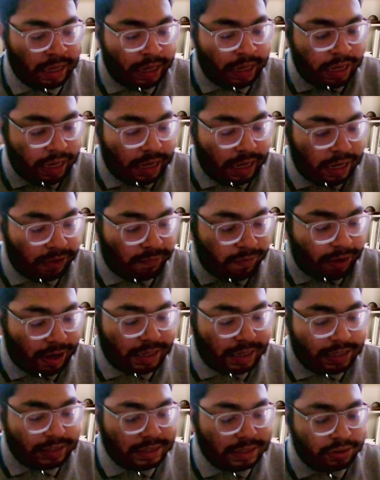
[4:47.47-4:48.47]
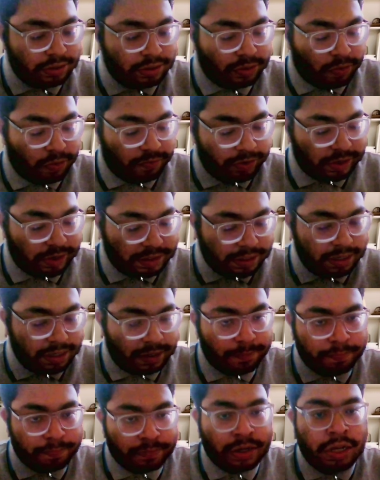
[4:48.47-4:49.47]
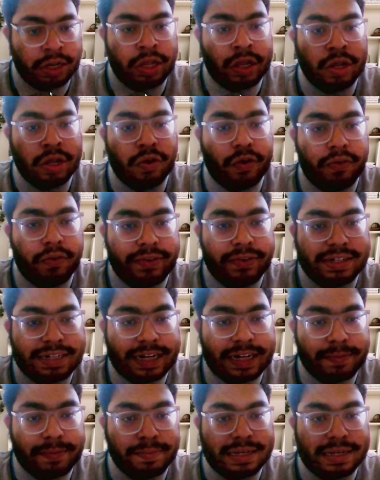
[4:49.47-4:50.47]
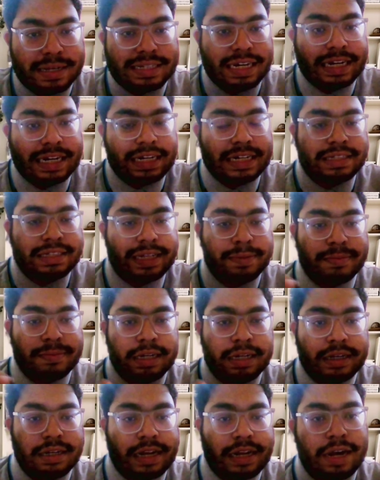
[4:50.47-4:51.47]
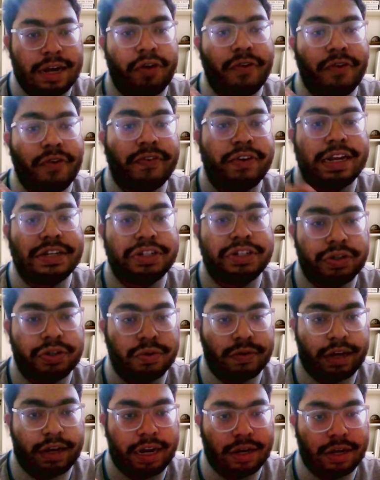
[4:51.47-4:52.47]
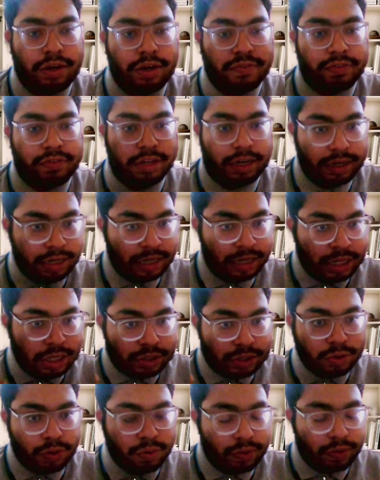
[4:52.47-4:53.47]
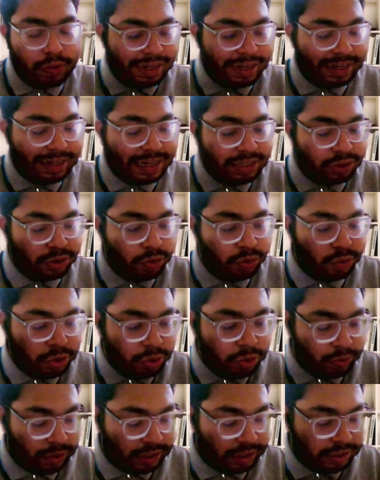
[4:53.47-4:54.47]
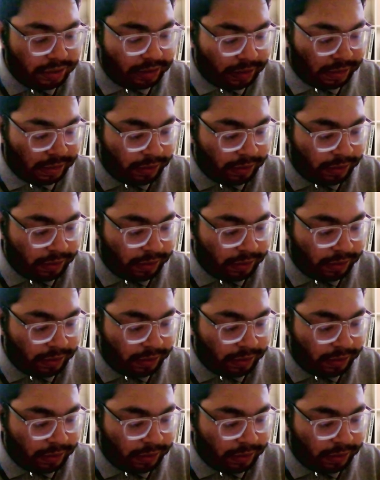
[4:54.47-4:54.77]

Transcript: And what is this coefficient? Coefficient means it is some kind of ratio kind of thing, so it has no units.